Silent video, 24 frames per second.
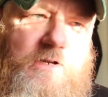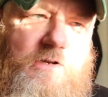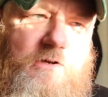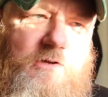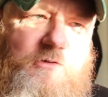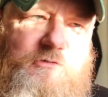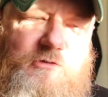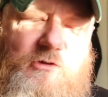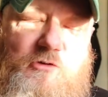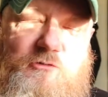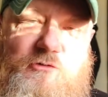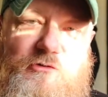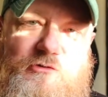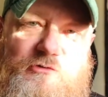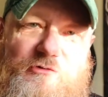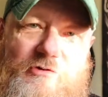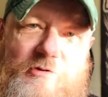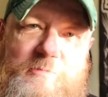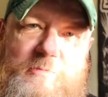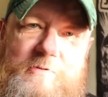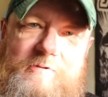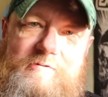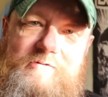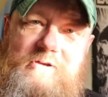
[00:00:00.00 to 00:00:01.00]
glass on the
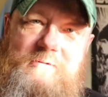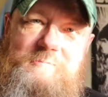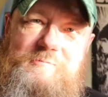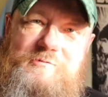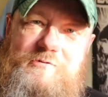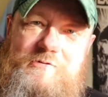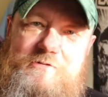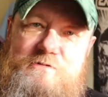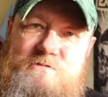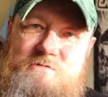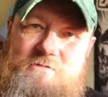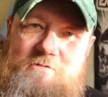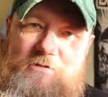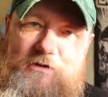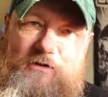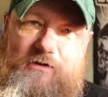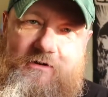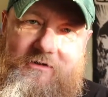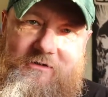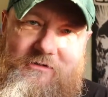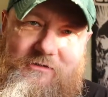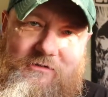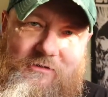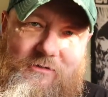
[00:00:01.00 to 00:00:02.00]
stupid assumption that
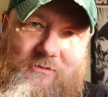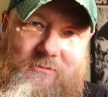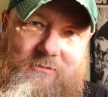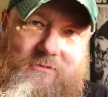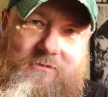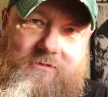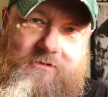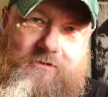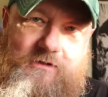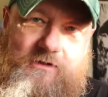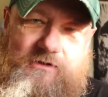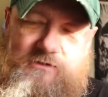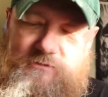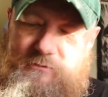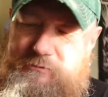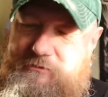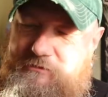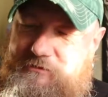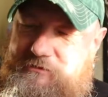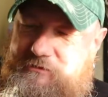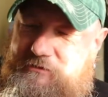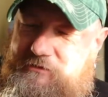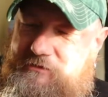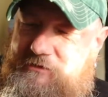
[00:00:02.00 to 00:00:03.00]
I thought this
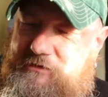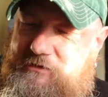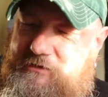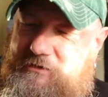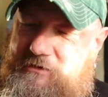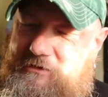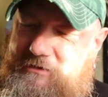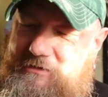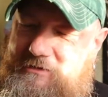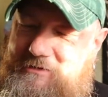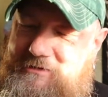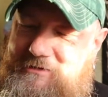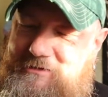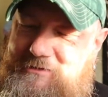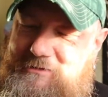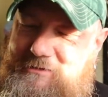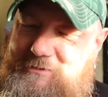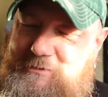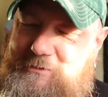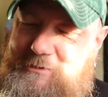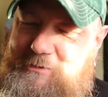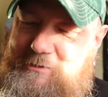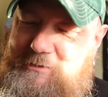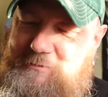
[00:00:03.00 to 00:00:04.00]
was
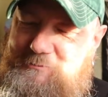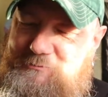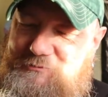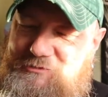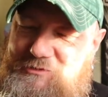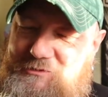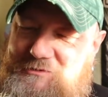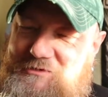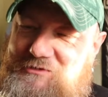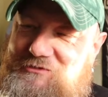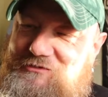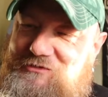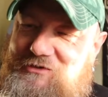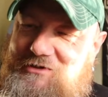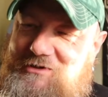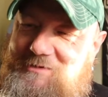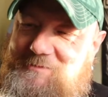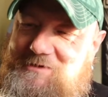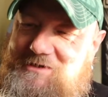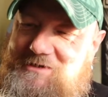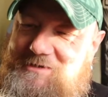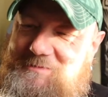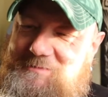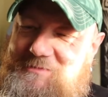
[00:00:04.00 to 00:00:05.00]
brewed in
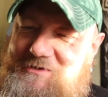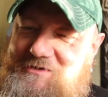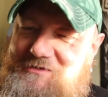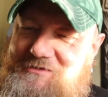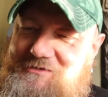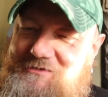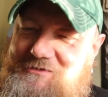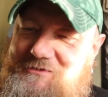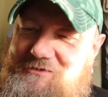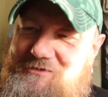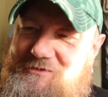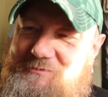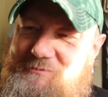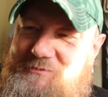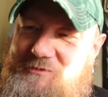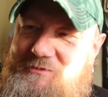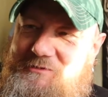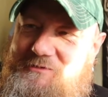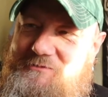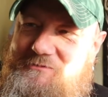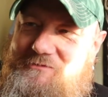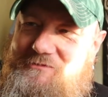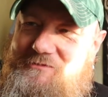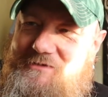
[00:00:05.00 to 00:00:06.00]
Germany, but it's not. It's
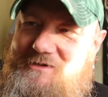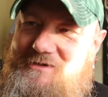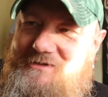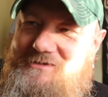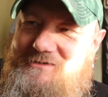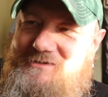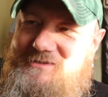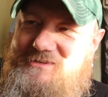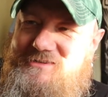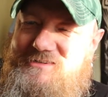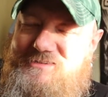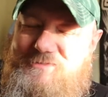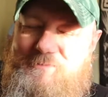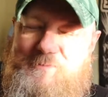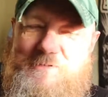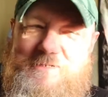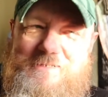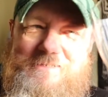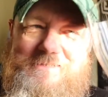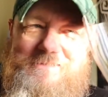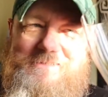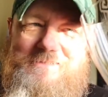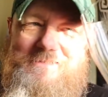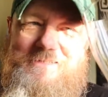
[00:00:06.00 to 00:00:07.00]
brewed in France,
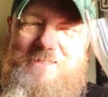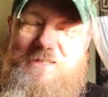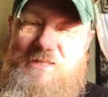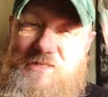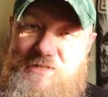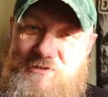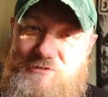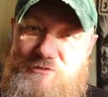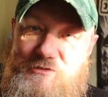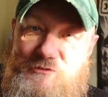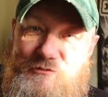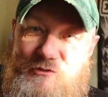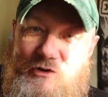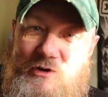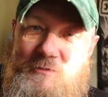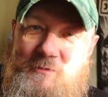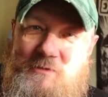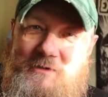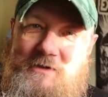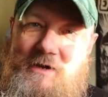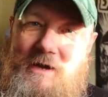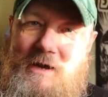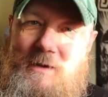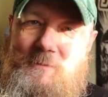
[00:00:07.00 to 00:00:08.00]
but it is a
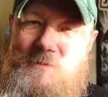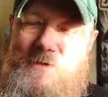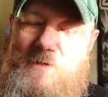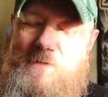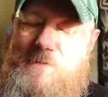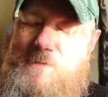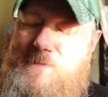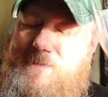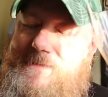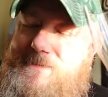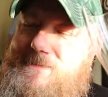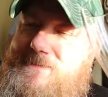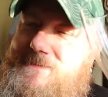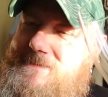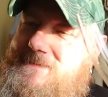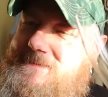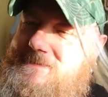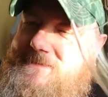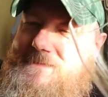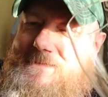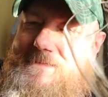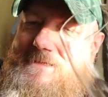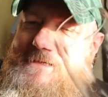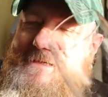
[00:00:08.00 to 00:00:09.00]
German company.
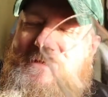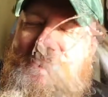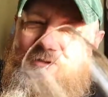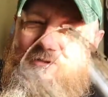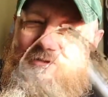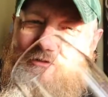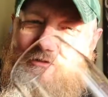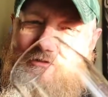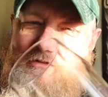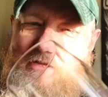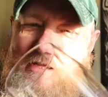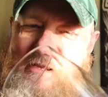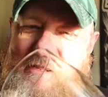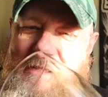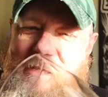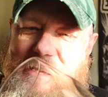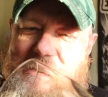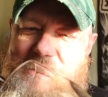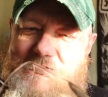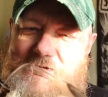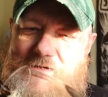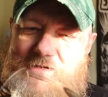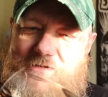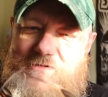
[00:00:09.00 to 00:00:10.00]
Let's just get it
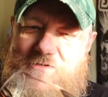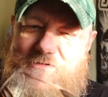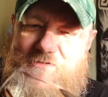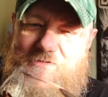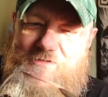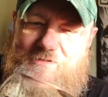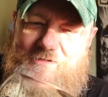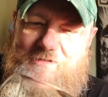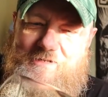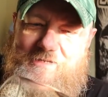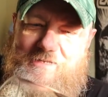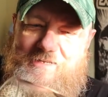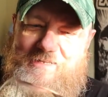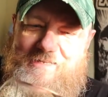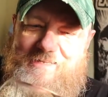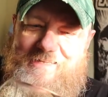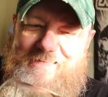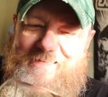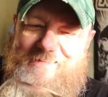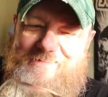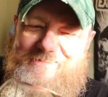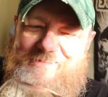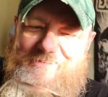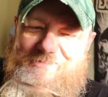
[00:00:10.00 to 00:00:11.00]
out in the glass.
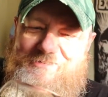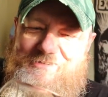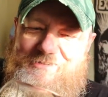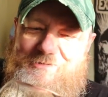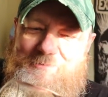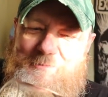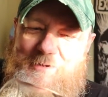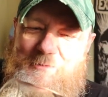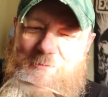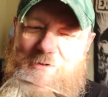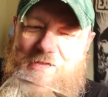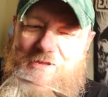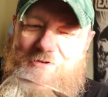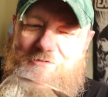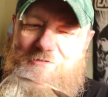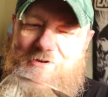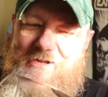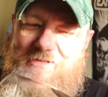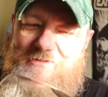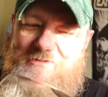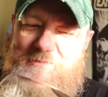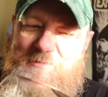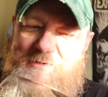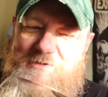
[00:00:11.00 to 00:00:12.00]
It doesn't smell that
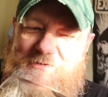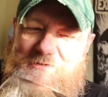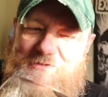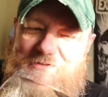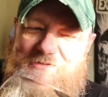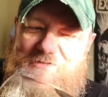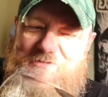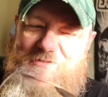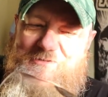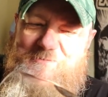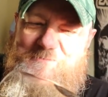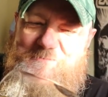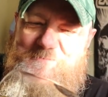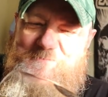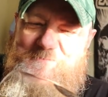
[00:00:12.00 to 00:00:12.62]
great, to be honest.